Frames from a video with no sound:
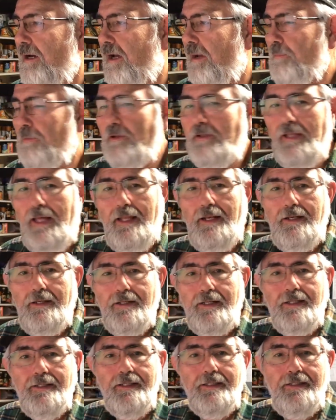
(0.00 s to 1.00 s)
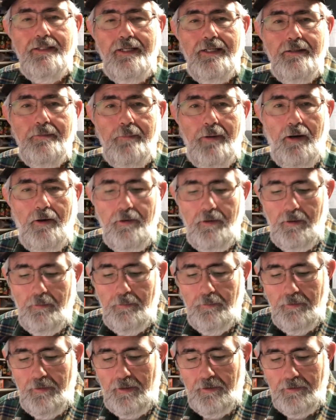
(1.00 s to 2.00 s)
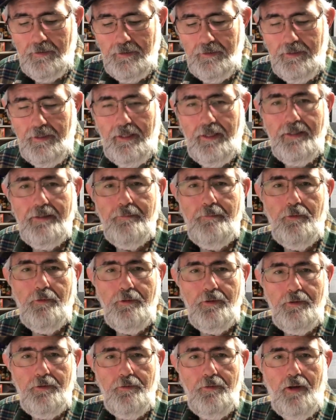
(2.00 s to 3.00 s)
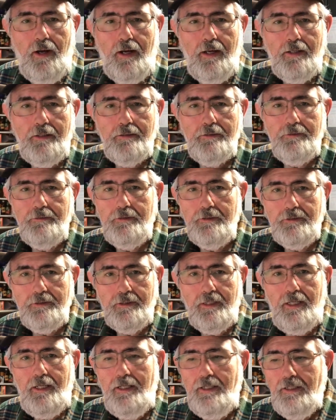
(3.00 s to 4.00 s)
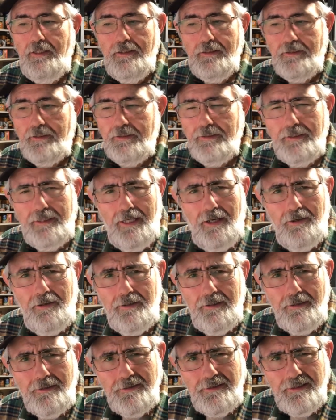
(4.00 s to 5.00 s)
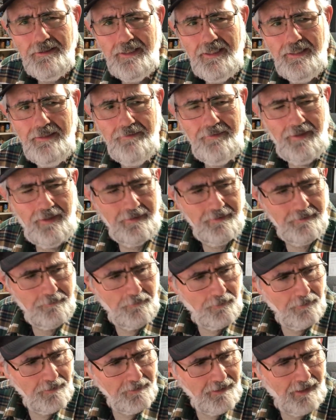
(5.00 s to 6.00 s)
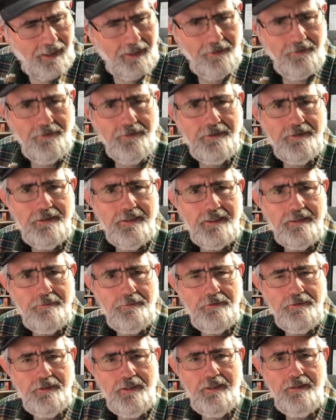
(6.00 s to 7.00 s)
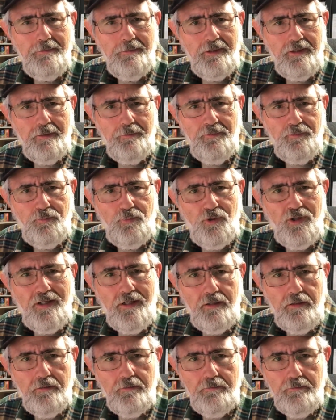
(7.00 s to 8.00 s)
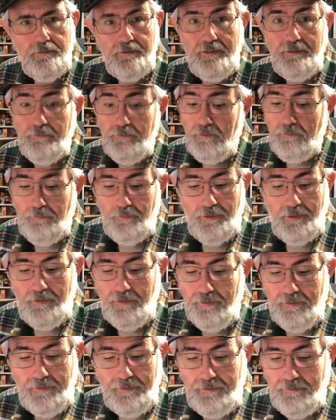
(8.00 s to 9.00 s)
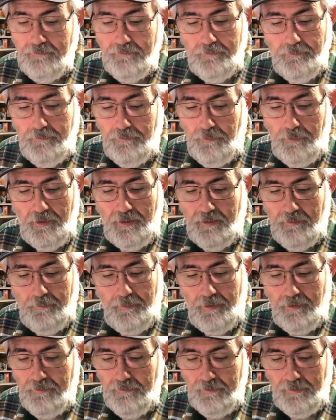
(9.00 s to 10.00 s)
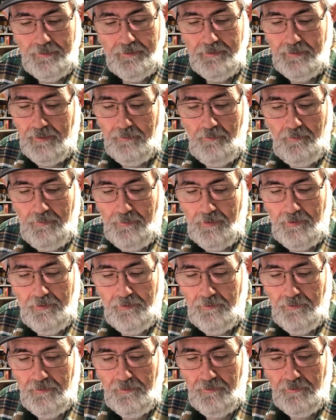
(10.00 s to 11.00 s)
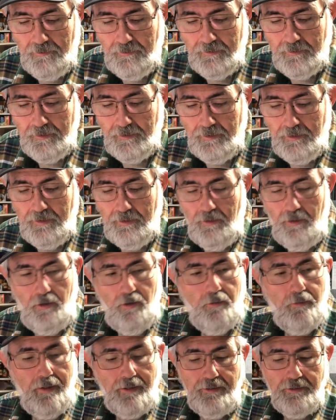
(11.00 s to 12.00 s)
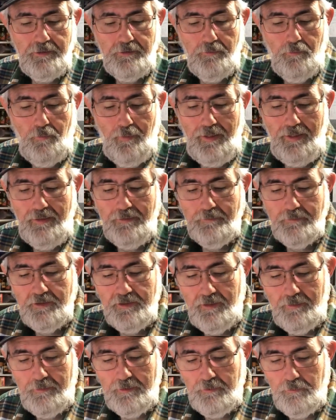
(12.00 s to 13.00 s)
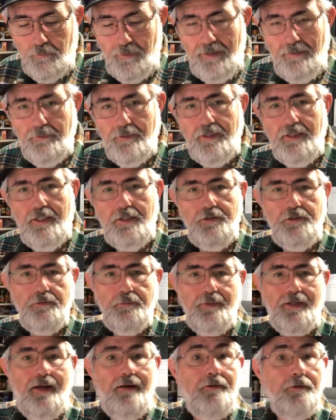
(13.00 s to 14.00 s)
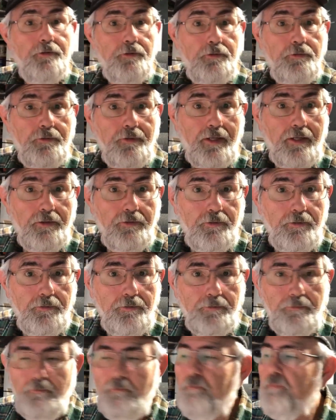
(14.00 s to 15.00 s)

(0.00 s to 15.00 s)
I put that in to get the tin amount up without getting the antimony too high. So it doesn't, because the calculator says, think if antimony is higher than 6%, it becomes brittle. Well, these weren't brittle. They didn't break apart. They didn't come apart at all. Oh, I should have weighed them, see how much weight retention we have. I'll have to do that too.